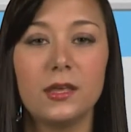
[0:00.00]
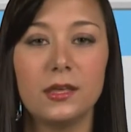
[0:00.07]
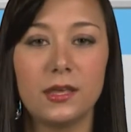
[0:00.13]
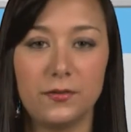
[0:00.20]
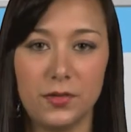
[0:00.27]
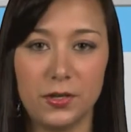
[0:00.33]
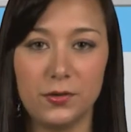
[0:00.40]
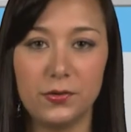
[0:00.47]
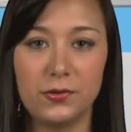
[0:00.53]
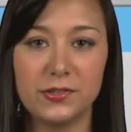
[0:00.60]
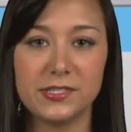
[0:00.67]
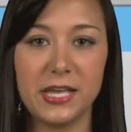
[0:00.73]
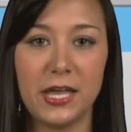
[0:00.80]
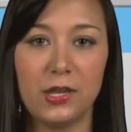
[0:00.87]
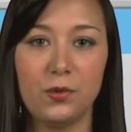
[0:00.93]
Given
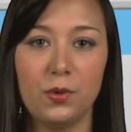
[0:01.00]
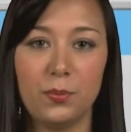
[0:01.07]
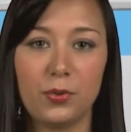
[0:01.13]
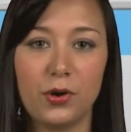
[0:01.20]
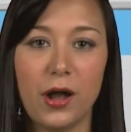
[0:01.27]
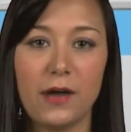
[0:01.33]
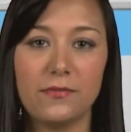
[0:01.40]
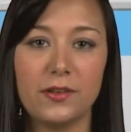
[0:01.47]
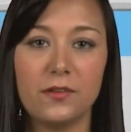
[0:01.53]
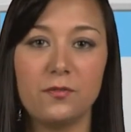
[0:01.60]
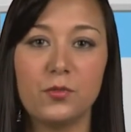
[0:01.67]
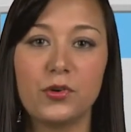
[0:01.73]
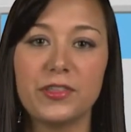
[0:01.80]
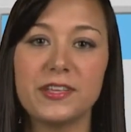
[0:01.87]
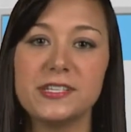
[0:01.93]
Google's annual profit of
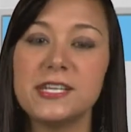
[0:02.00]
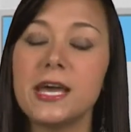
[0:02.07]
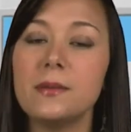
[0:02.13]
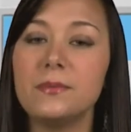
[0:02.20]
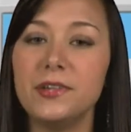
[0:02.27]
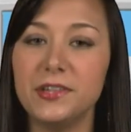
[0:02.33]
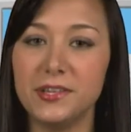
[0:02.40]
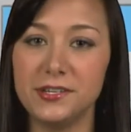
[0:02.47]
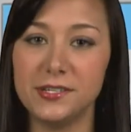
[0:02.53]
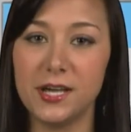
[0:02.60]
more than $10 billion,